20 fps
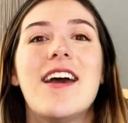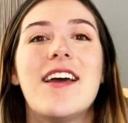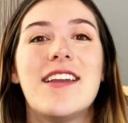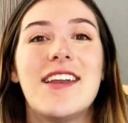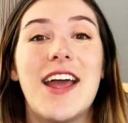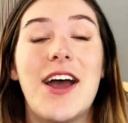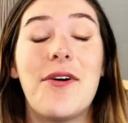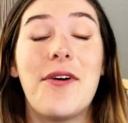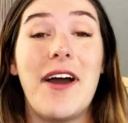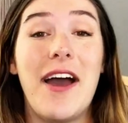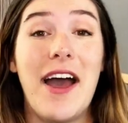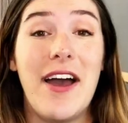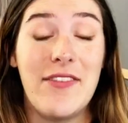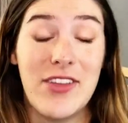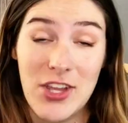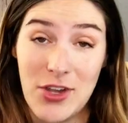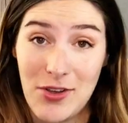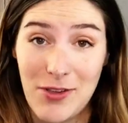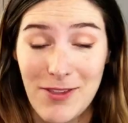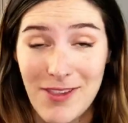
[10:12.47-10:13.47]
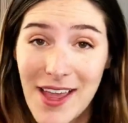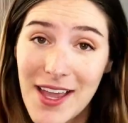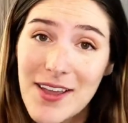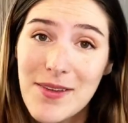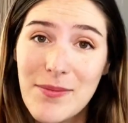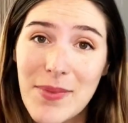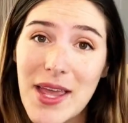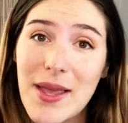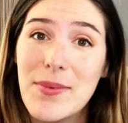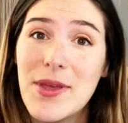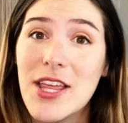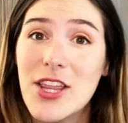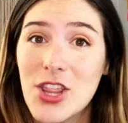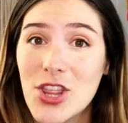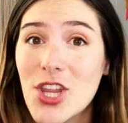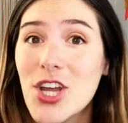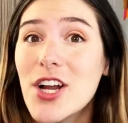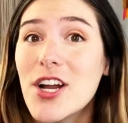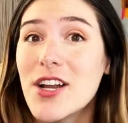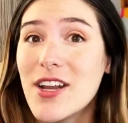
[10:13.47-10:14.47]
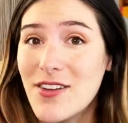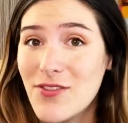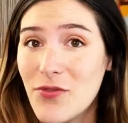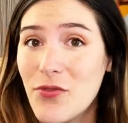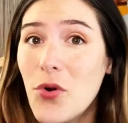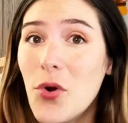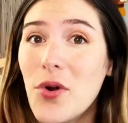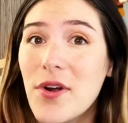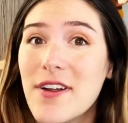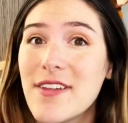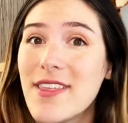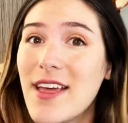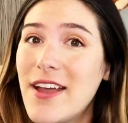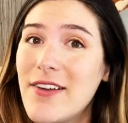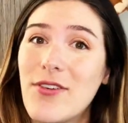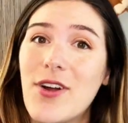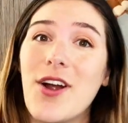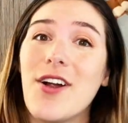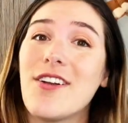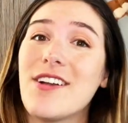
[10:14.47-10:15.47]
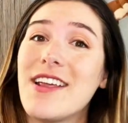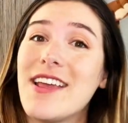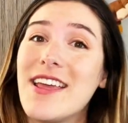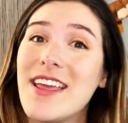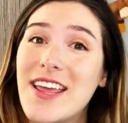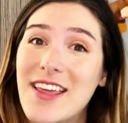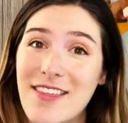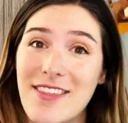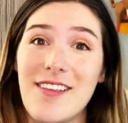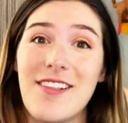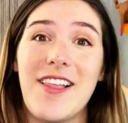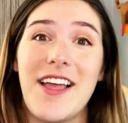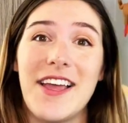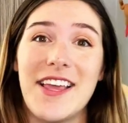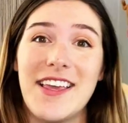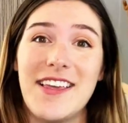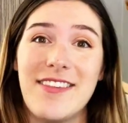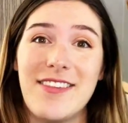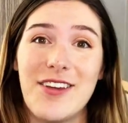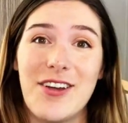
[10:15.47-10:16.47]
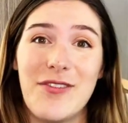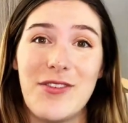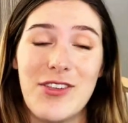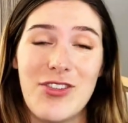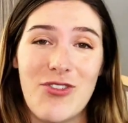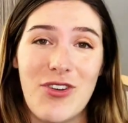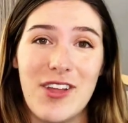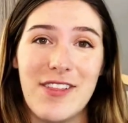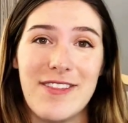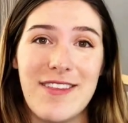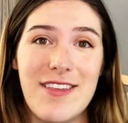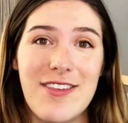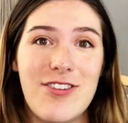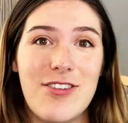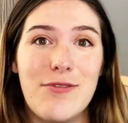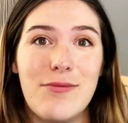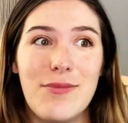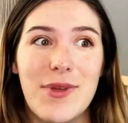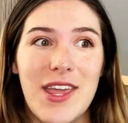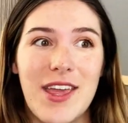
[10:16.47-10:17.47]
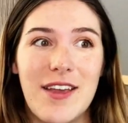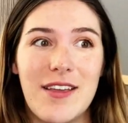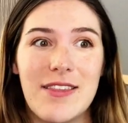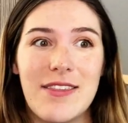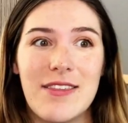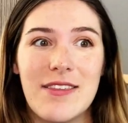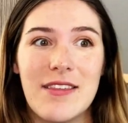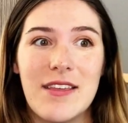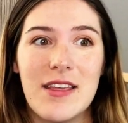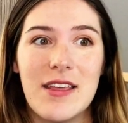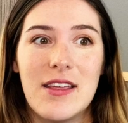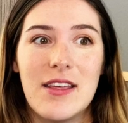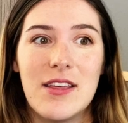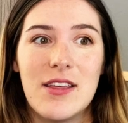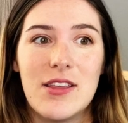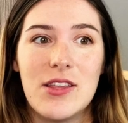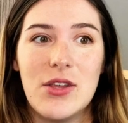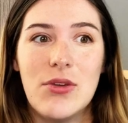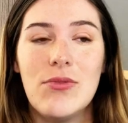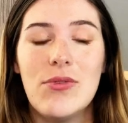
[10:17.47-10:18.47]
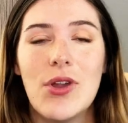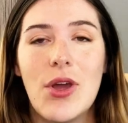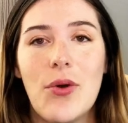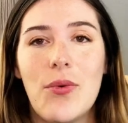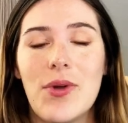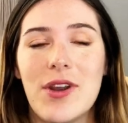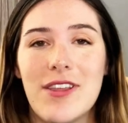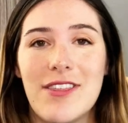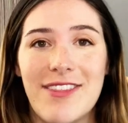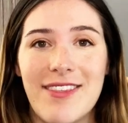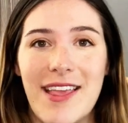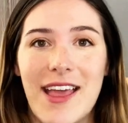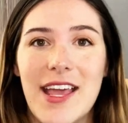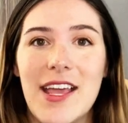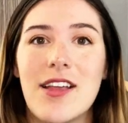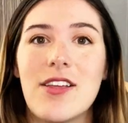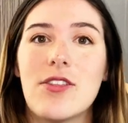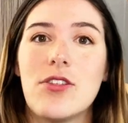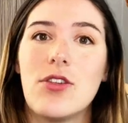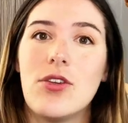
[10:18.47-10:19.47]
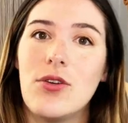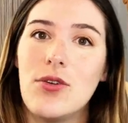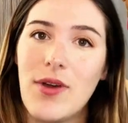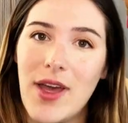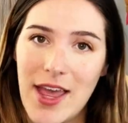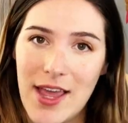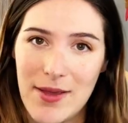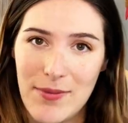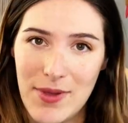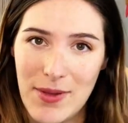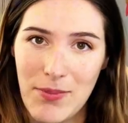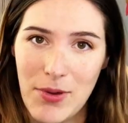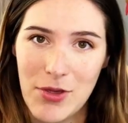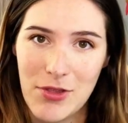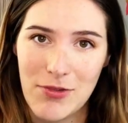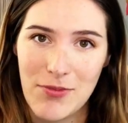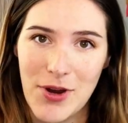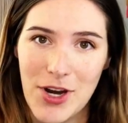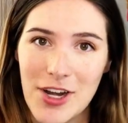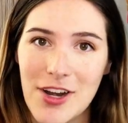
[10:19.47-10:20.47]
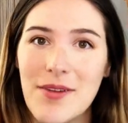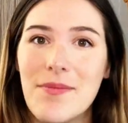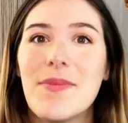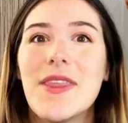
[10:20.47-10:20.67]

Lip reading: Now, having your second baby and third and fourth, I've heard is a lot easier of a transition because you know what it's like to A, be postpartum,